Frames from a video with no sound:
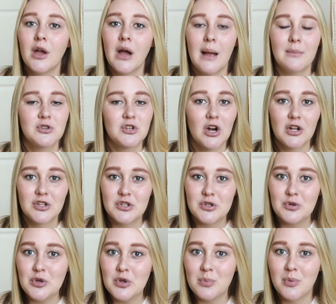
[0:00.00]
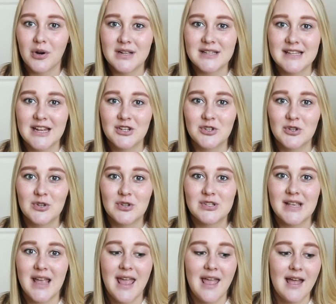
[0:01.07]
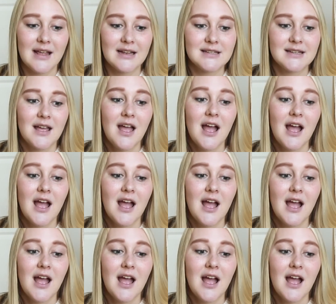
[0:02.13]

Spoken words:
I'm sure I'll do newborn essentials and